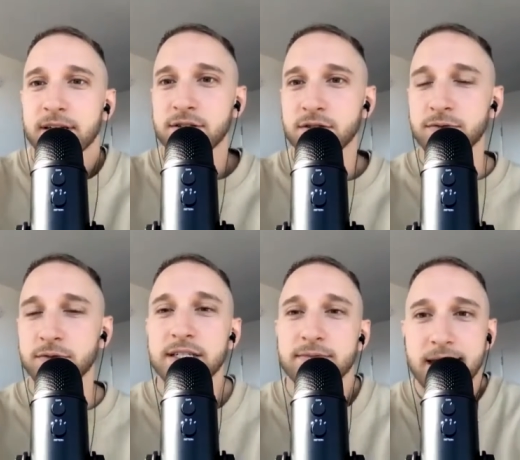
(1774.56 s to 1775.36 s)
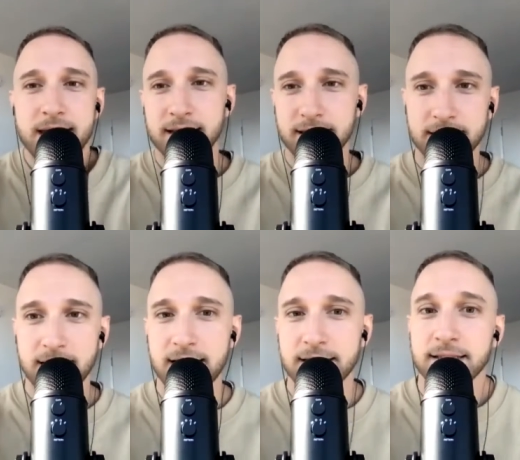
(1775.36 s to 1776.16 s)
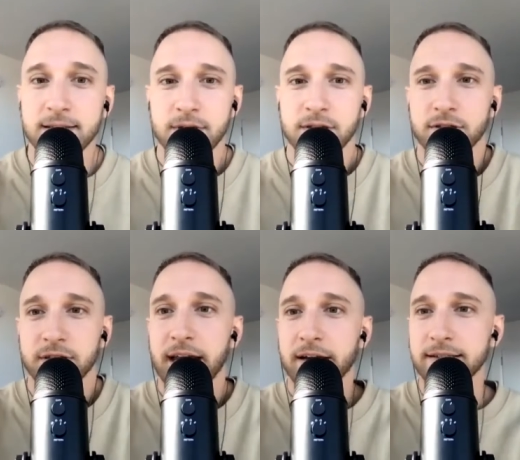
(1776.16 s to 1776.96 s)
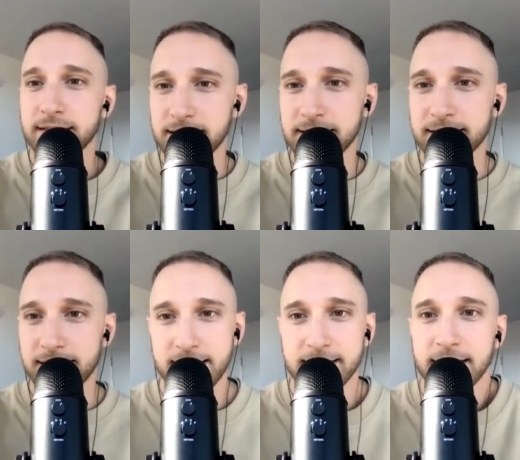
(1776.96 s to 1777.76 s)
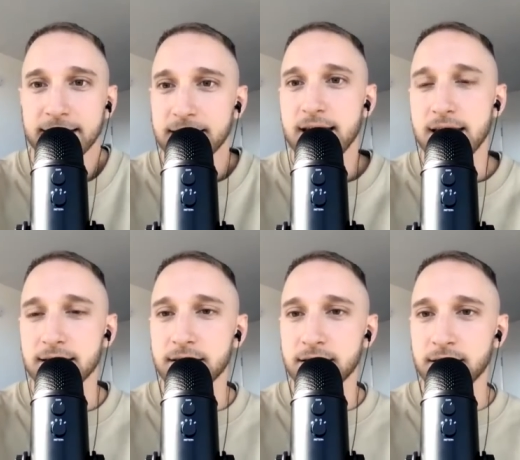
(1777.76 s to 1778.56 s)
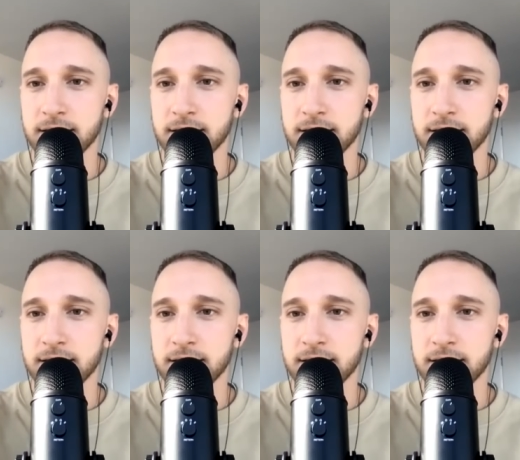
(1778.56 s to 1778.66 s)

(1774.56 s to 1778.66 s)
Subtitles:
because you've reached maintenance stage doesn't mean you're guaranteed to stay at that stage.